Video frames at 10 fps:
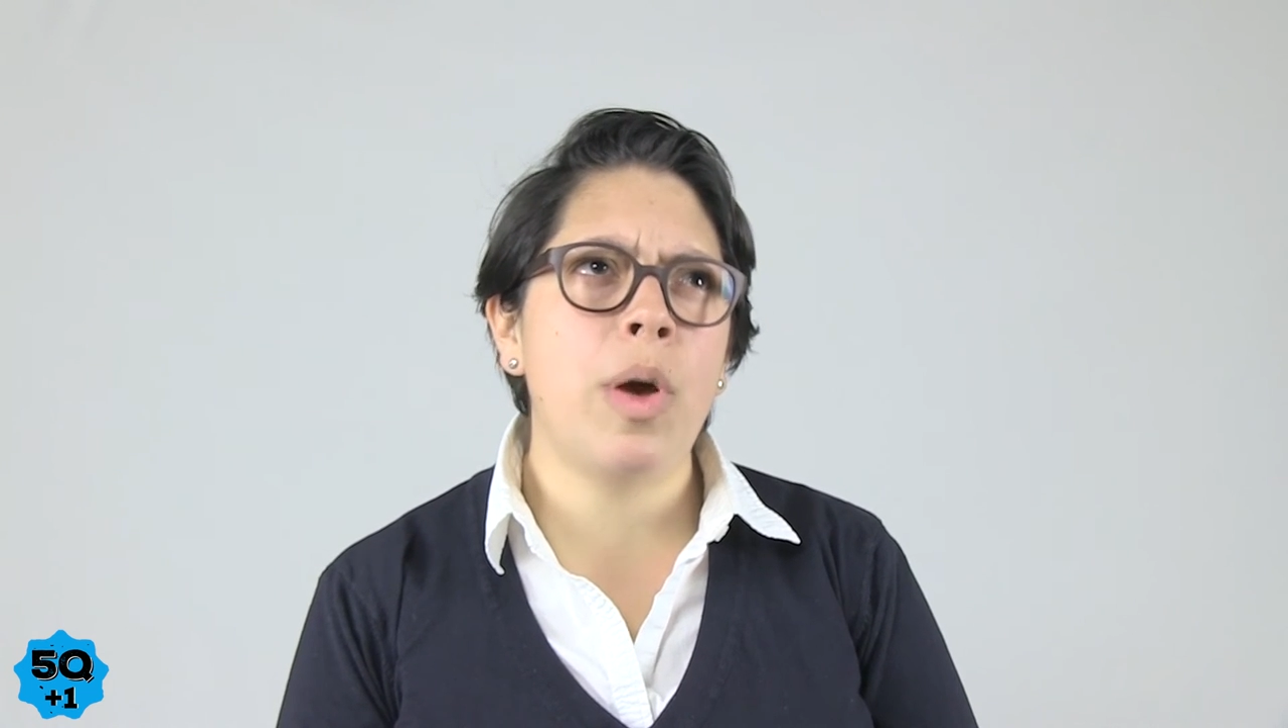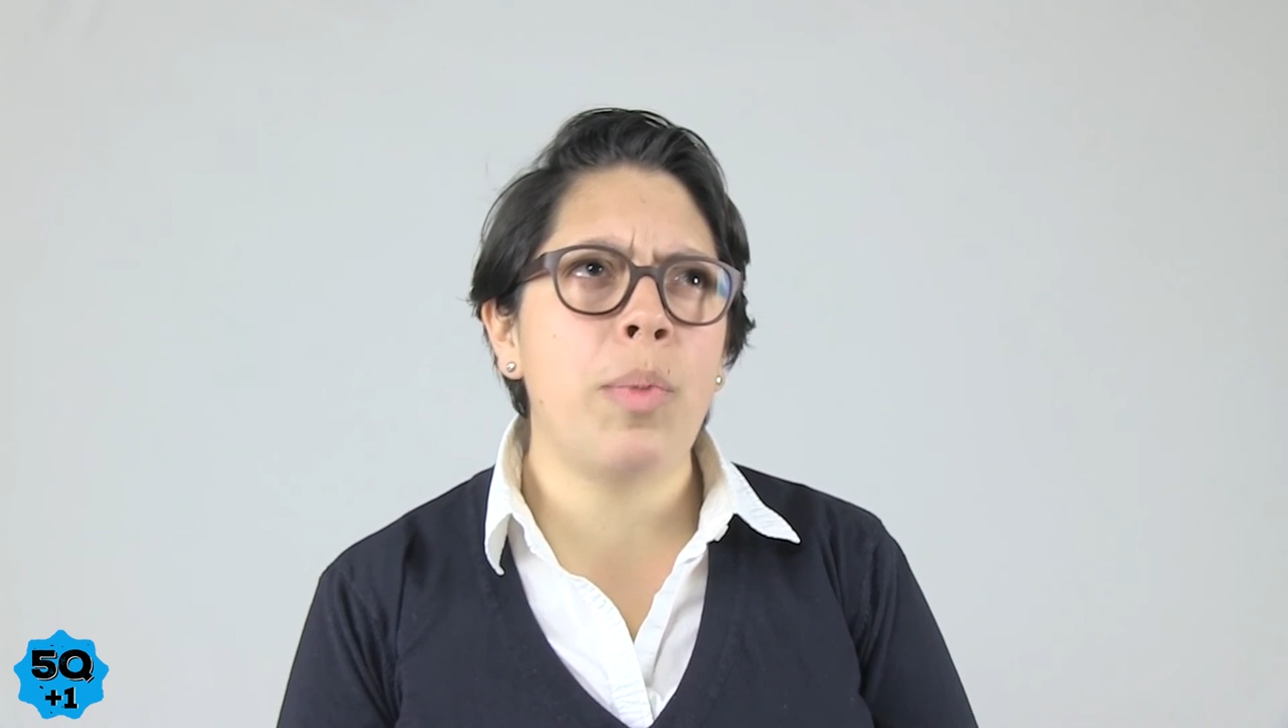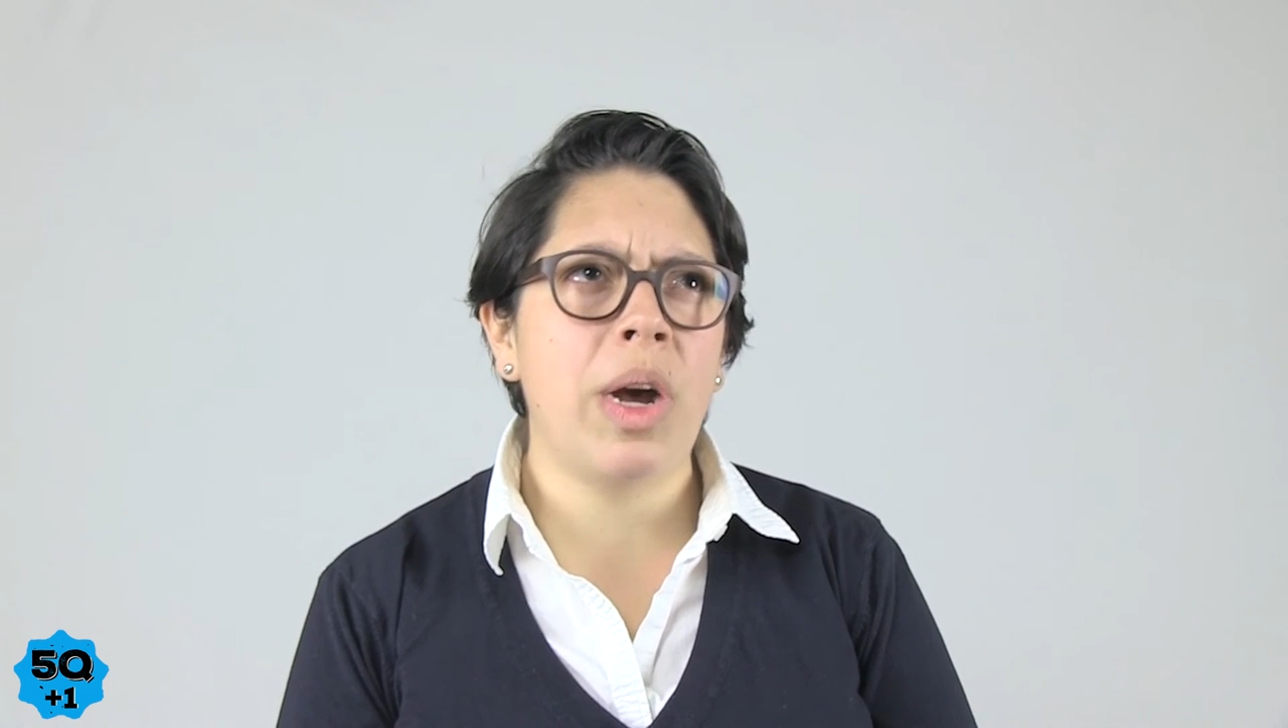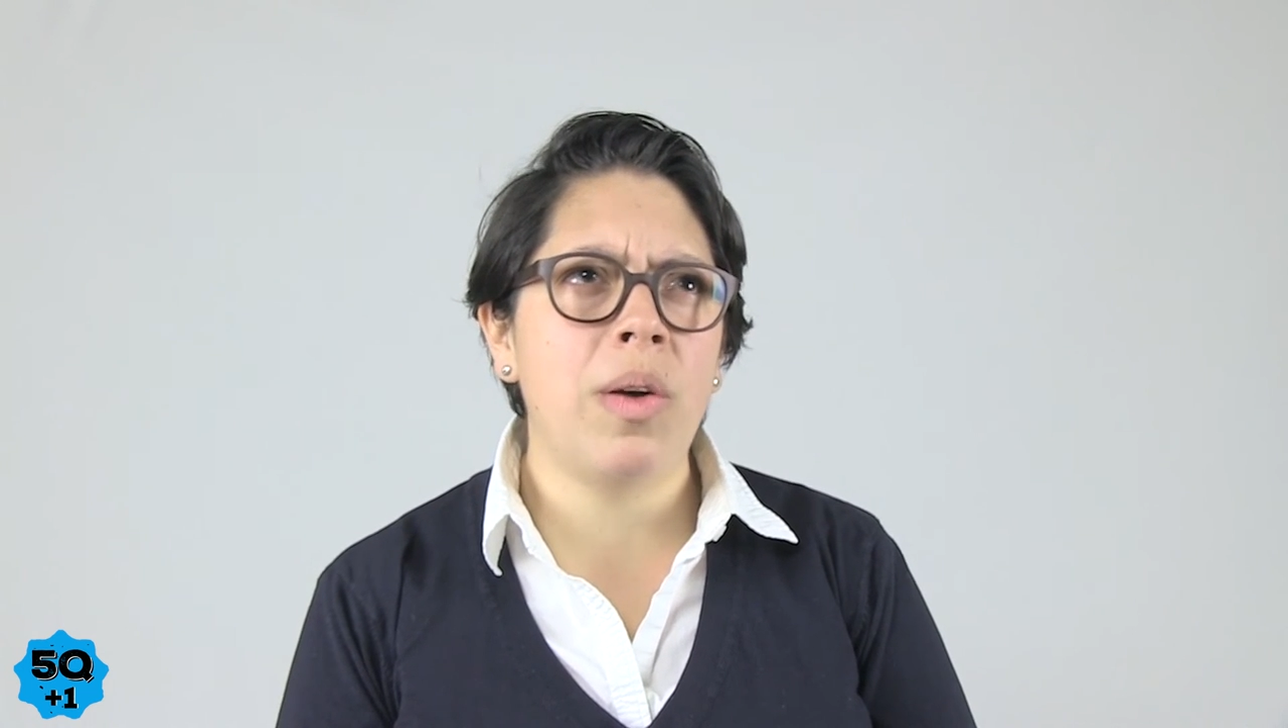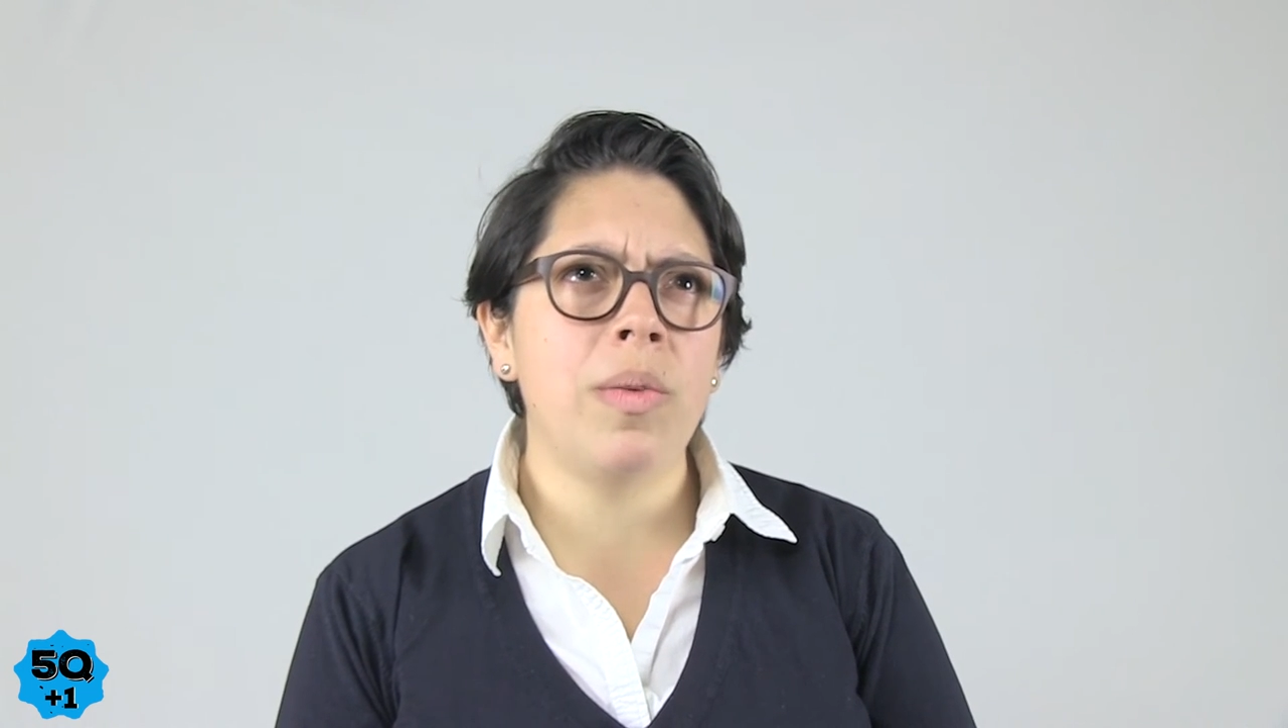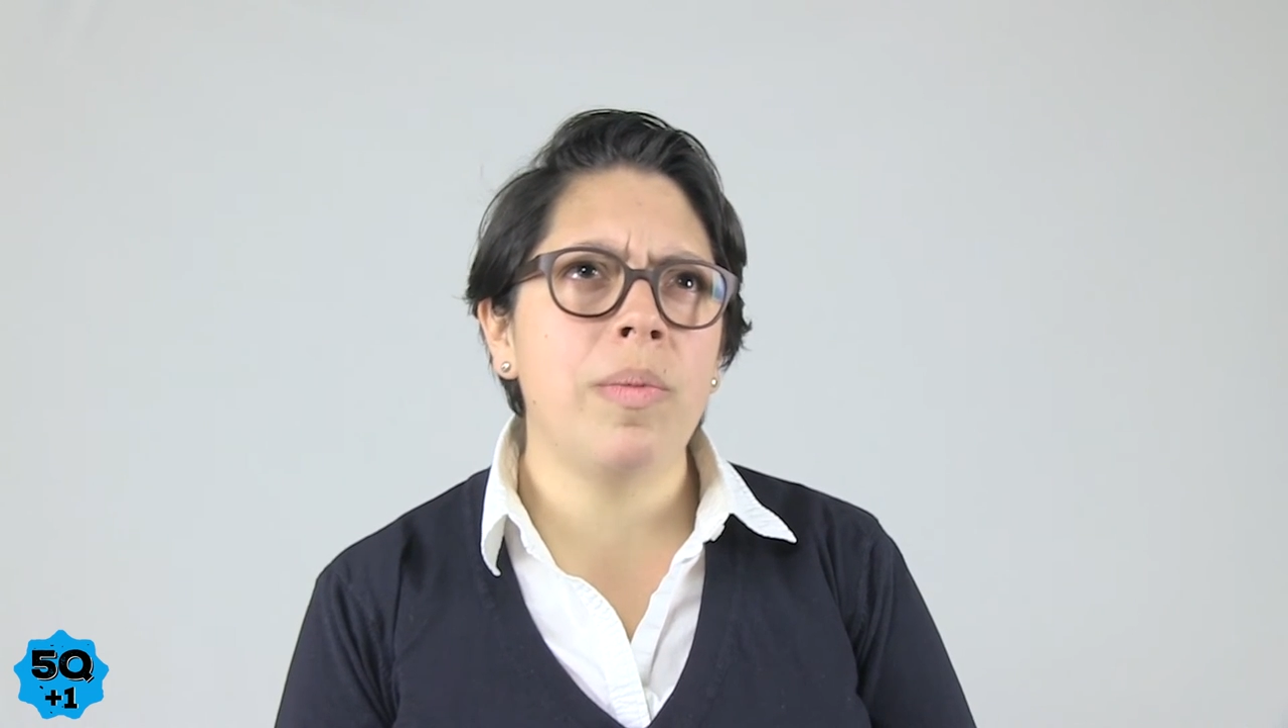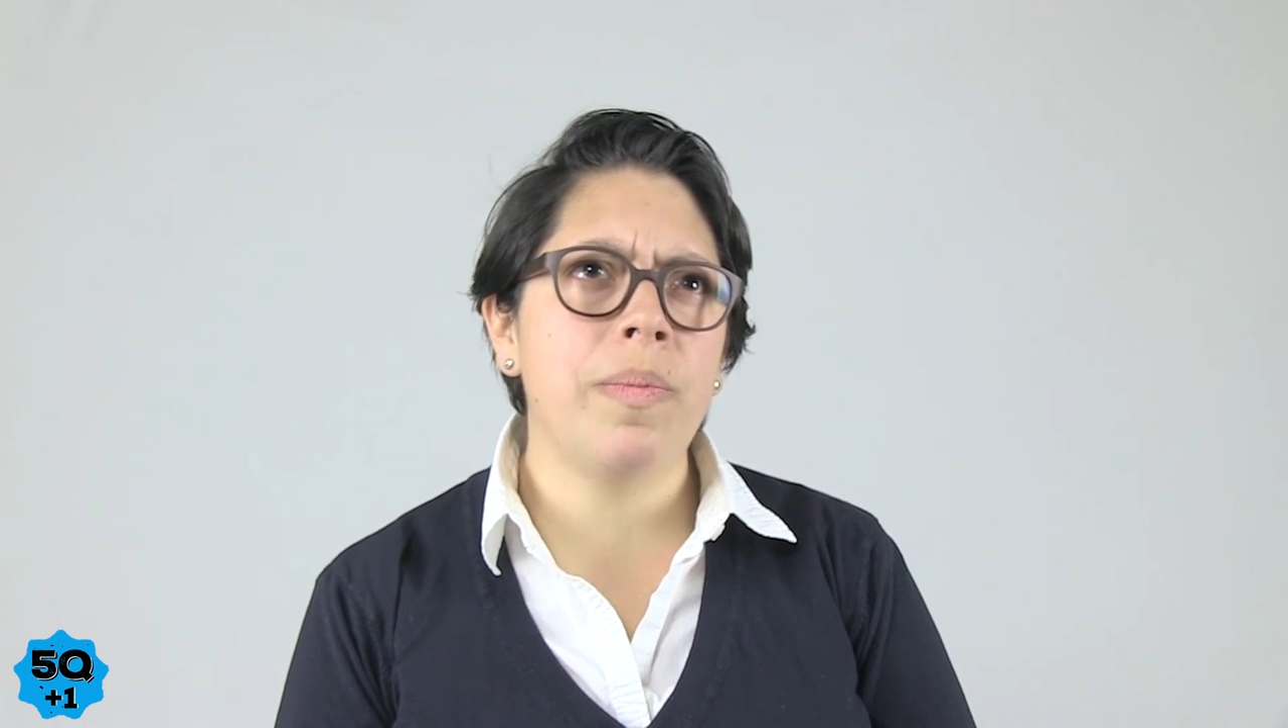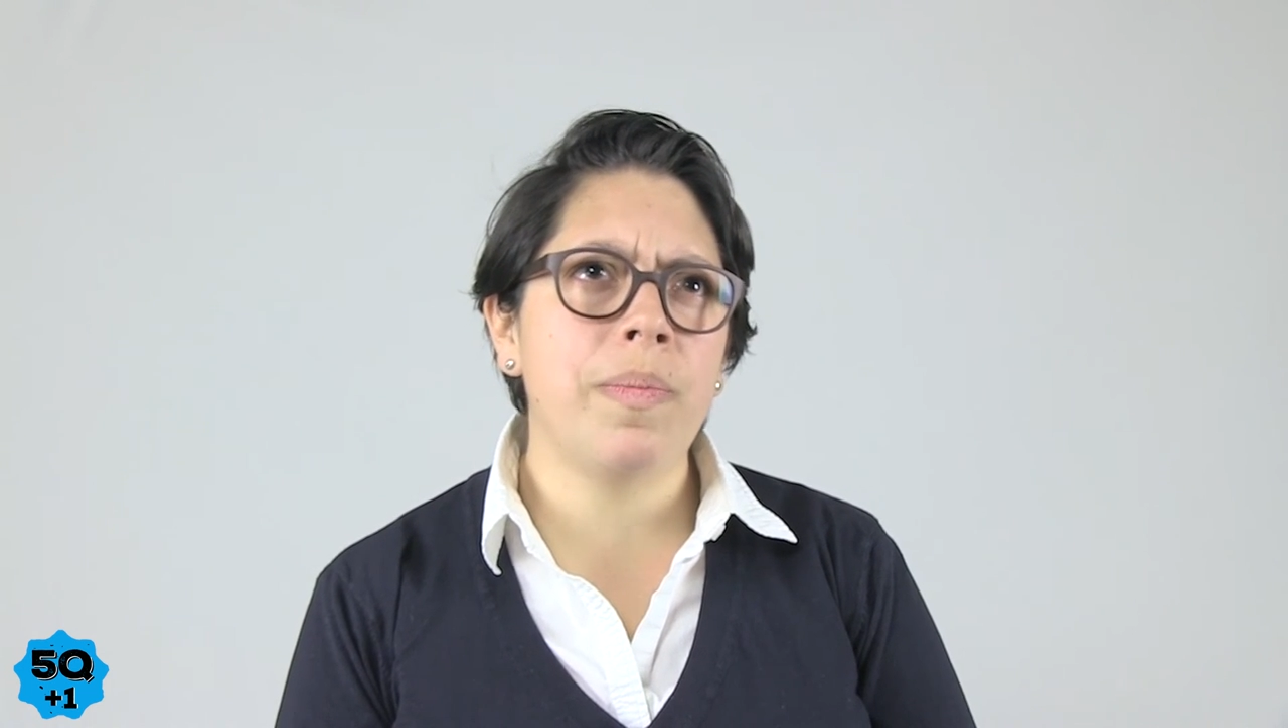about